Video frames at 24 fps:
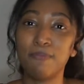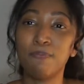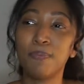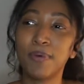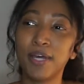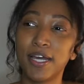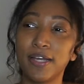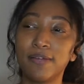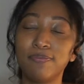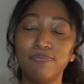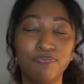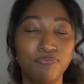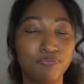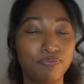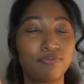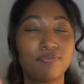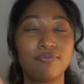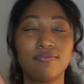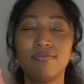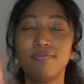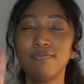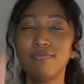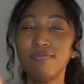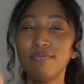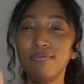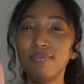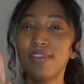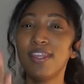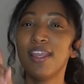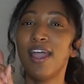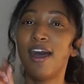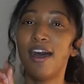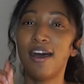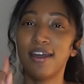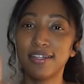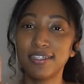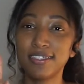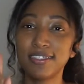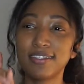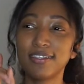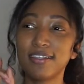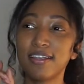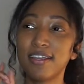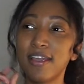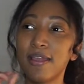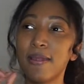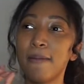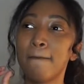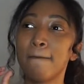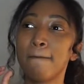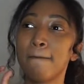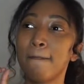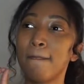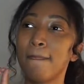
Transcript: But honestly,